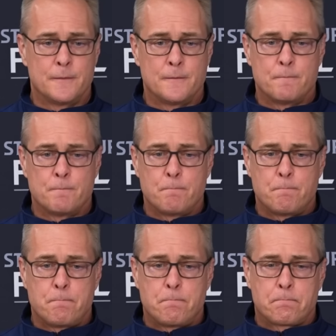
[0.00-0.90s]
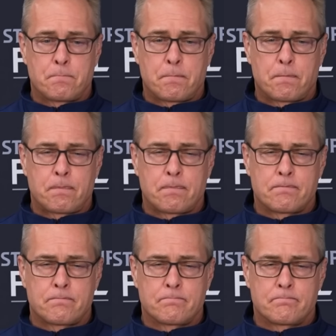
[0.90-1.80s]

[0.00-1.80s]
No one is speaking in this clip.